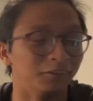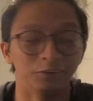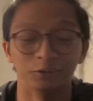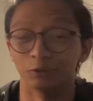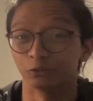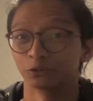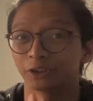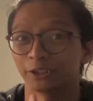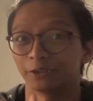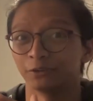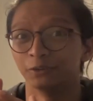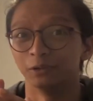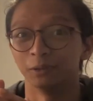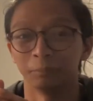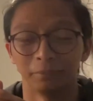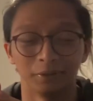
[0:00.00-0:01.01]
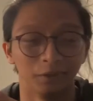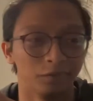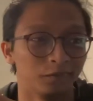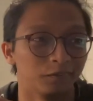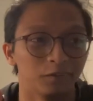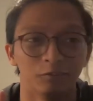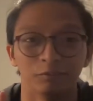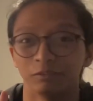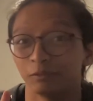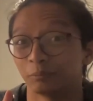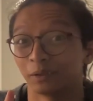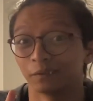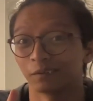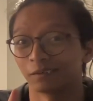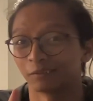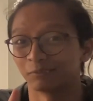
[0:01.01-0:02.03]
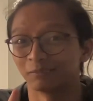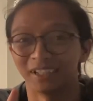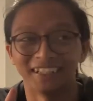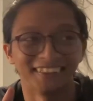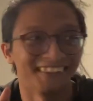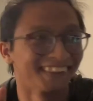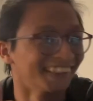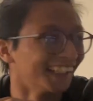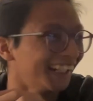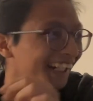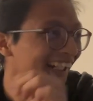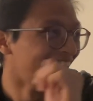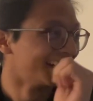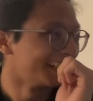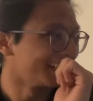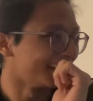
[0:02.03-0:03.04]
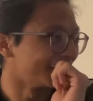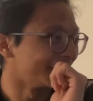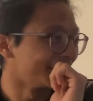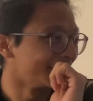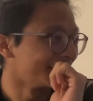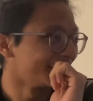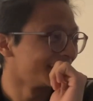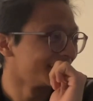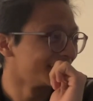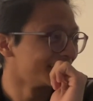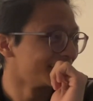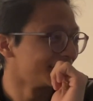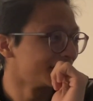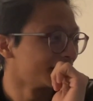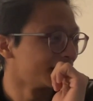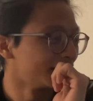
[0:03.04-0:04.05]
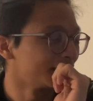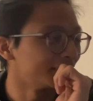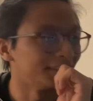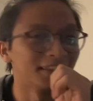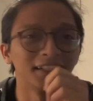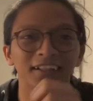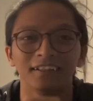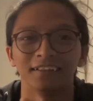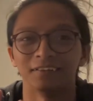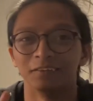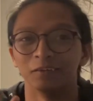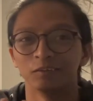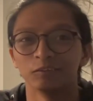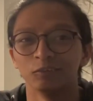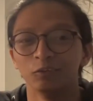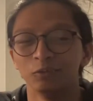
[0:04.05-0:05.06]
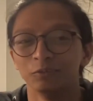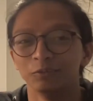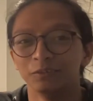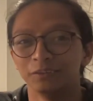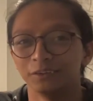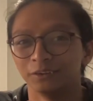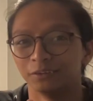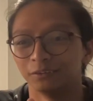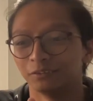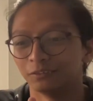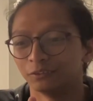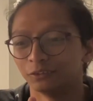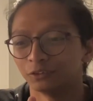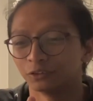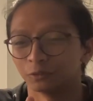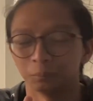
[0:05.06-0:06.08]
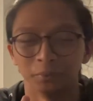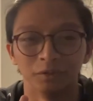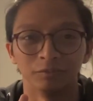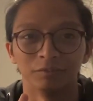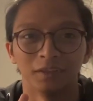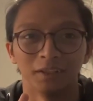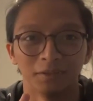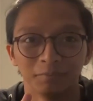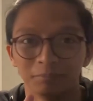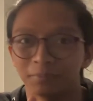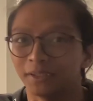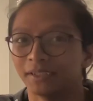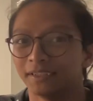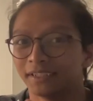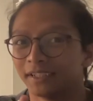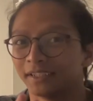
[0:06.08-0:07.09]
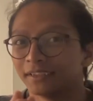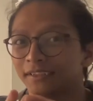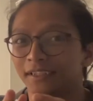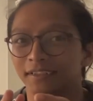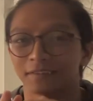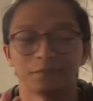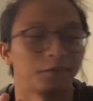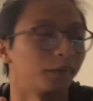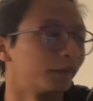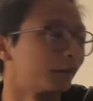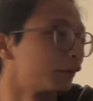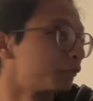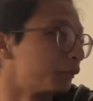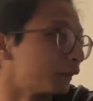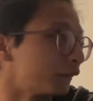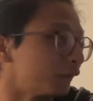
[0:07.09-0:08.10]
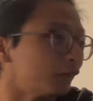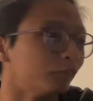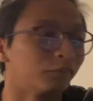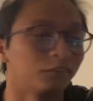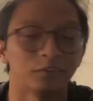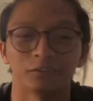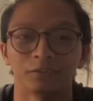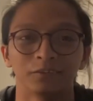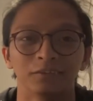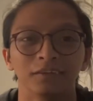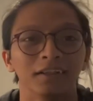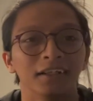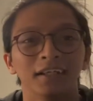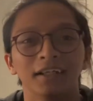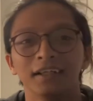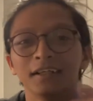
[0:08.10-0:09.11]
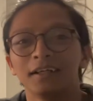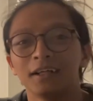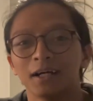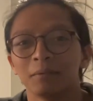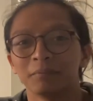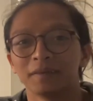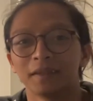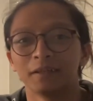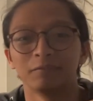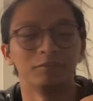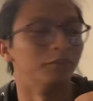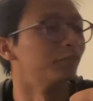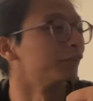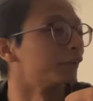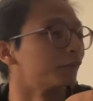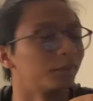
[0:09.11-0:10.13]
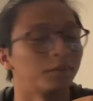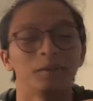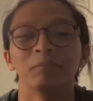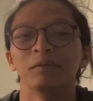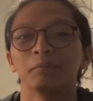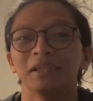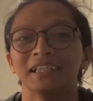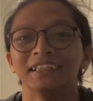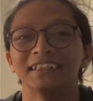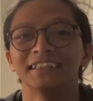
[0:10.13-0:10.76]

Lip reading: Don't try to cook because the food prices are rising. And yeah, the snow, it should be fun, but I got to take care of myself. So I'm thankful for your tips, mate.